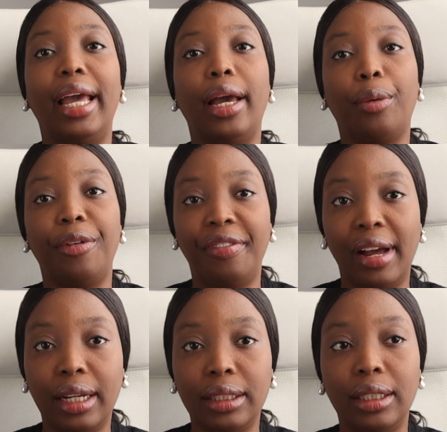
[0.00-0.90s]

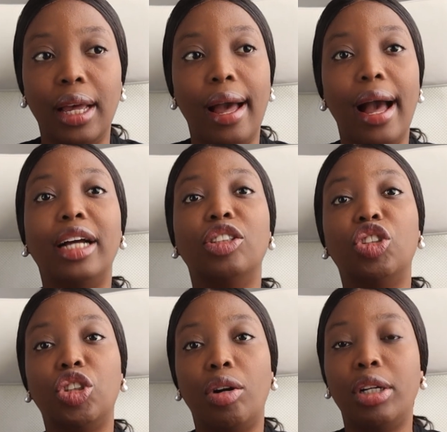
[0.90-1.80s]
Equifax, and
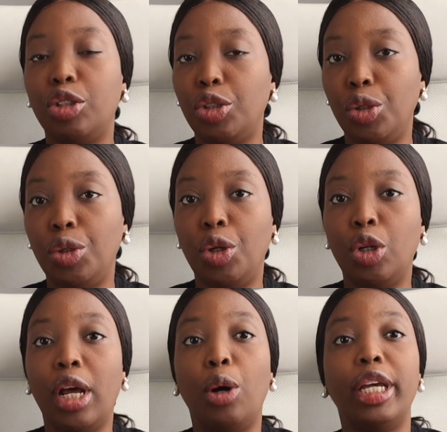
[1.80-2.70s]

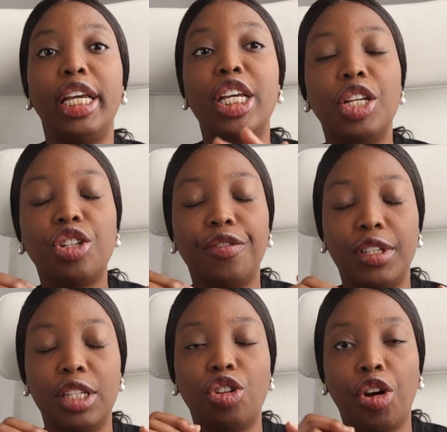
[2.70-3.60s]
TransUnion. Now, each of
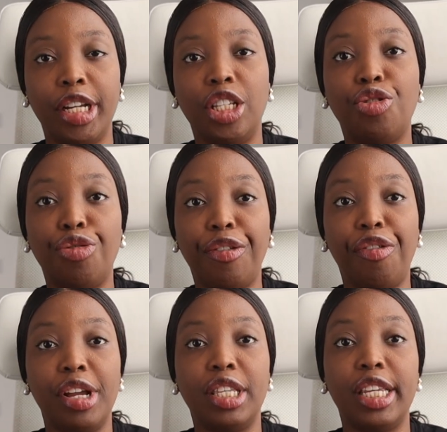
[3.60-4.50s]
these credit
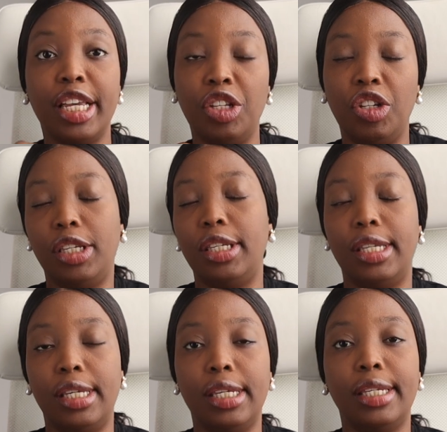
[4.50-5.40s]
reference
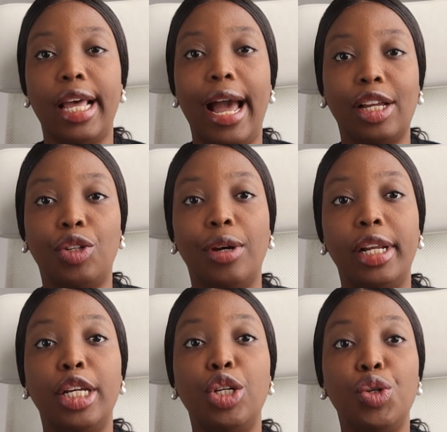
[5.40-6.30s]
agencies
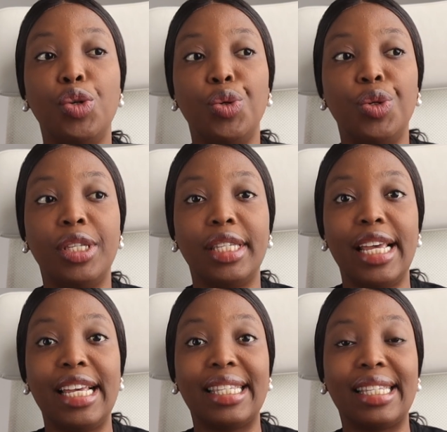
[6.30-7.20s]
actually use
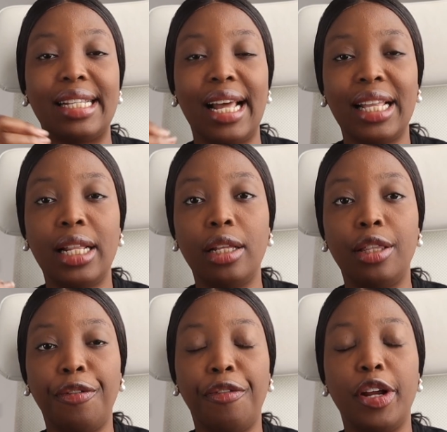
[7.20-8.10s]
a slightly
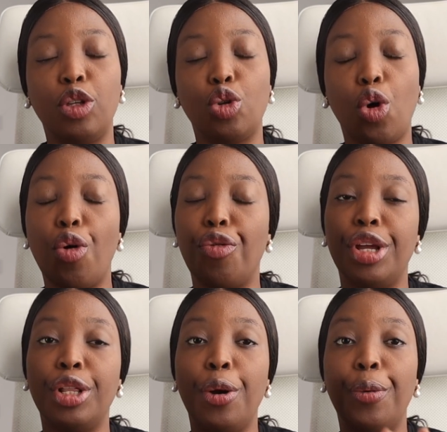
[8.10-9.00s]
different scoring